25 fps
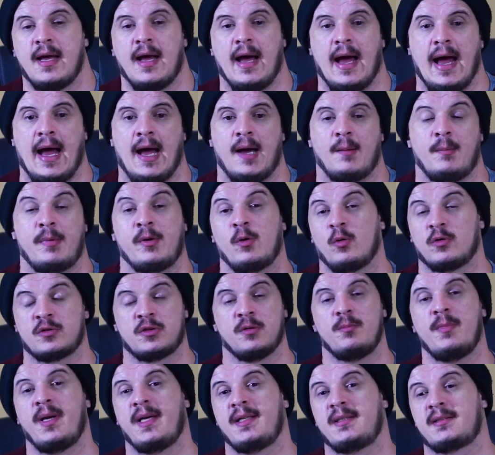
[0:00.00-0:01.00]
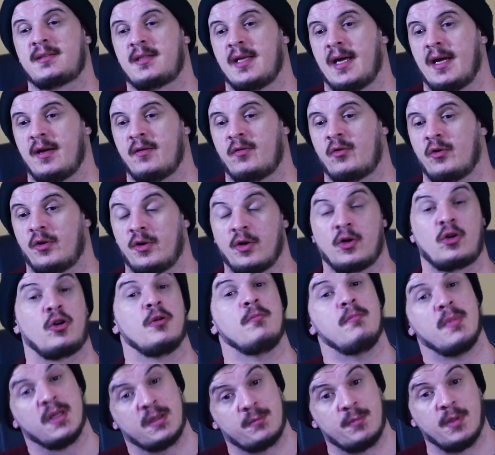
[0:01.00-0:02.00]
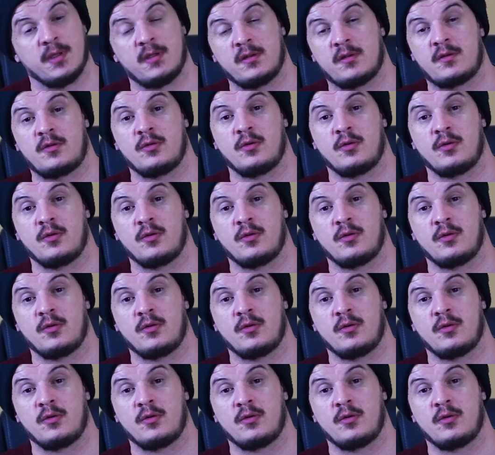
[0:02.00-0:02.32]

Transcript: But it also means they've got a commitment